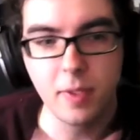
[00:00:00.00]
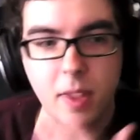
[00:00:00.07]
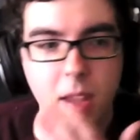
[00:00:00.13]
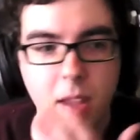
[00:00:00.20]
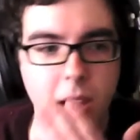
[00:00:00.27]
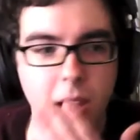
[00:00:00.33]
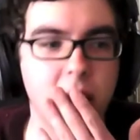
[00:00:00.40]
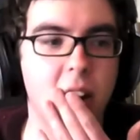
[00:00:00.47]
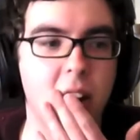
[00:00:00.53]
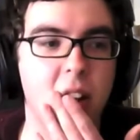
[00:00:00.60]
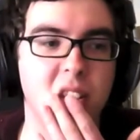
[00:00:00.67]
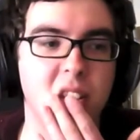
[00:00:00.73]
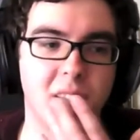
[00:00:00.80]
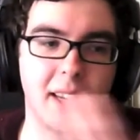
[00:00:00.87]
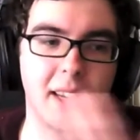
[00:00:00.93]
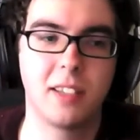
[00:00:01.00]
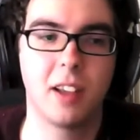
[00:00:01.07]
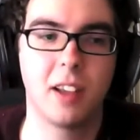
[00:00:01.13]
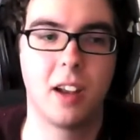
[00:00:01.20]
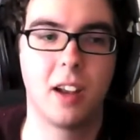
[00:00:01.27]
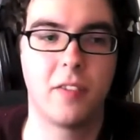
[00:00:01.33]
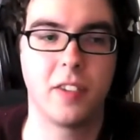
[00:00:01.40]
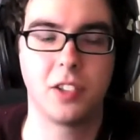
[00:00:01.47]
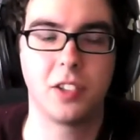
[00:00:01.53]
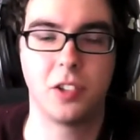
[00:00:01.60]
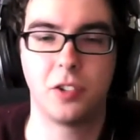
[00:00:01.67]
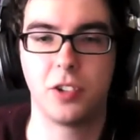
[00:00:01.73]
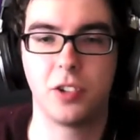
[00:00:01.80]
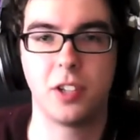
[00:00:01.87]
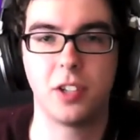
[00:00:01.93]
And it's a lot of it's the
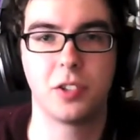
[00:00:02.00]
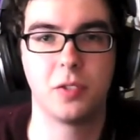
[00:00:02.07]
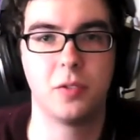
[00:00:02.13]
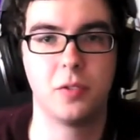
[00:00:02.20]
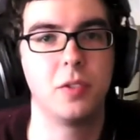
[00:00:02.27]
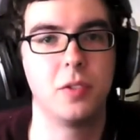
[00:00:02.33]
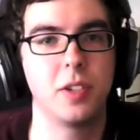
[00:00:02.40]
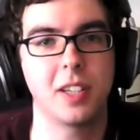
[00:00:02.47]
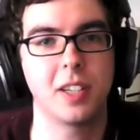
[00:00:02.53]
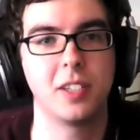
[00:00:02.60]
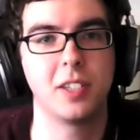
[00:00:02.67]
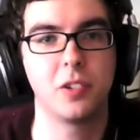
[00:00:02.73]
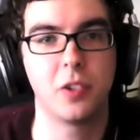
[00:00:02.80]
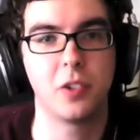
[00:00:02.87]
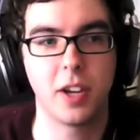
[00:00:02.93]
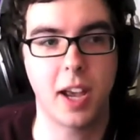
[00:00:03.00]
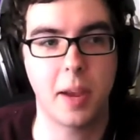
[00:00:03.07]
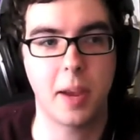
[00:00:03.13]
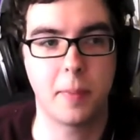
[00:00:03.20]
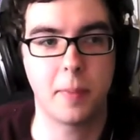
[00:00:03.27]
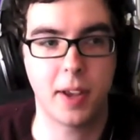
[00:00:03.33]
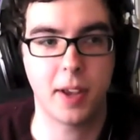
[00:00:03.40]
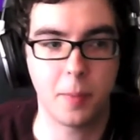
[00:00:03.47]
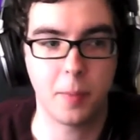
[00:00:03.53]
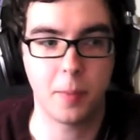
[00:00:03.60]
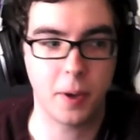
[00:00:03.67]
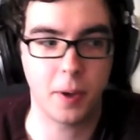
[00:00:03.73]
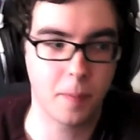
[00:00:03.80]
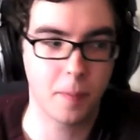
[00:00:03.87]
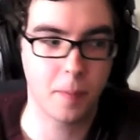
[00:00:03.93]
traditional Assassin's Creed gameplay,
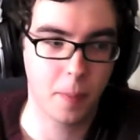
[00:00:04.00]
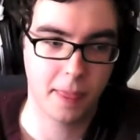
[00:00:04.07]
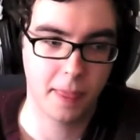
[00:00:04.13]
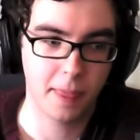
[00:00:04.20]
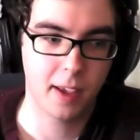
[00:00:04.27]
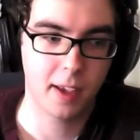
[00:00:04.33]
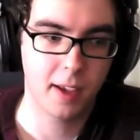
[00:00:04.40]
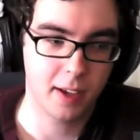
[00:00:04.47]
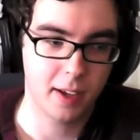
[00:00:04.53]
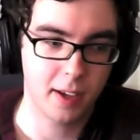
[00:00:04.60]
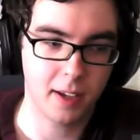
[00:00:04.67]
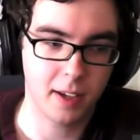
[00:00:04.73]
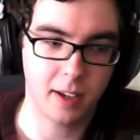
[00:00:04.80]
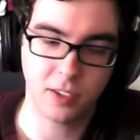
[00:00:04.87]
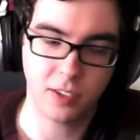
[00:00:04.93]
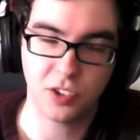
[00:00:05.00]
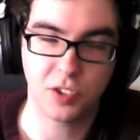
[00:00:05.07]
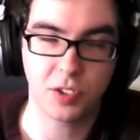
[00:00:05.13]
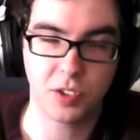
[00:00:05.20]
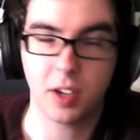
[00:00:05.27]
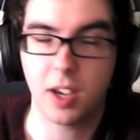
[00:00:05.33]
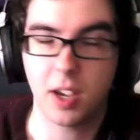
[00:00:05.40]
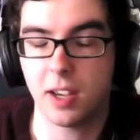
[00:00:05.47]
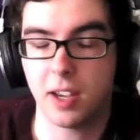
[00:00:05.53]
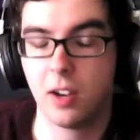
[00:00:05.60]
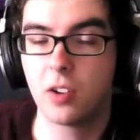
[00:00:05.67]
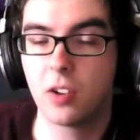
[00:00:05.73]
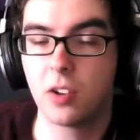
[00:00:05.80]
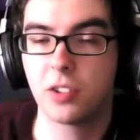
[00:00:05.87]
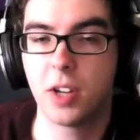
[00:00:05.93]
but it's just it
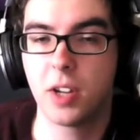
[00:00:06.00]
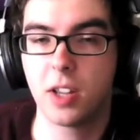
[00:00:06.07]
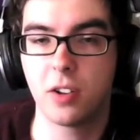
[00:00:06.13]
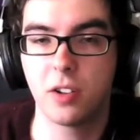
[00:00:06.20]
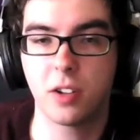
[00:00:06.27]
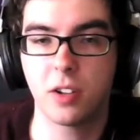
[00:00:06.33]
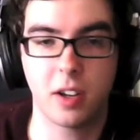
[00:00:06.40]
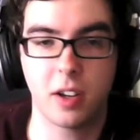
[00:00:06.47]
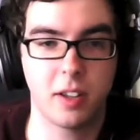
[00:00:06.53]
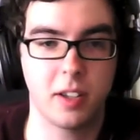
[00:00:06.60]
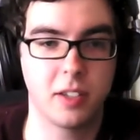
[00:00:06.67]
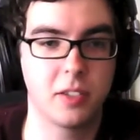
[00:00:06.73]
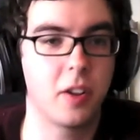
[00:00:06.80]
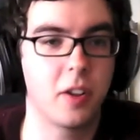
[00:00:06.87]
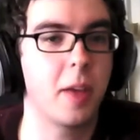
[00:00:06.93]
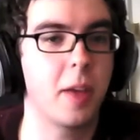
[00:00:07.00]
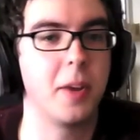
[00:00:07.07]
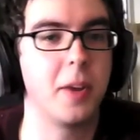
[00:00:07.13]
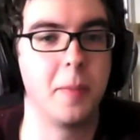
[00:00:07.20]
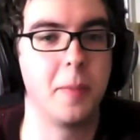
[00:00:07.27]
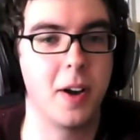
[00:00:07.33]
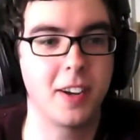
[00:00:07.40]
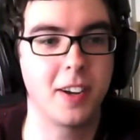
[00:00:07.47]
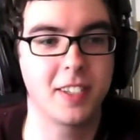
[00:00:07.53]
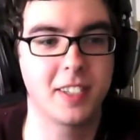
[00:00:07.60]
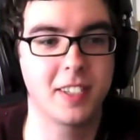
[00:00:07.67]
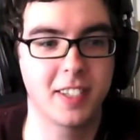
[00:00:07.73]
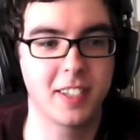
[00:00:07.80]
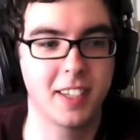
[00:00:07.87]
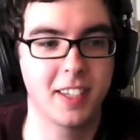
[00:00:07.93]
looks really good. There's not that many
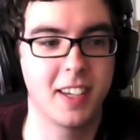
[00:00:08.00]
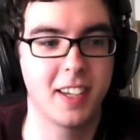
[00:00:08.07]
bugs.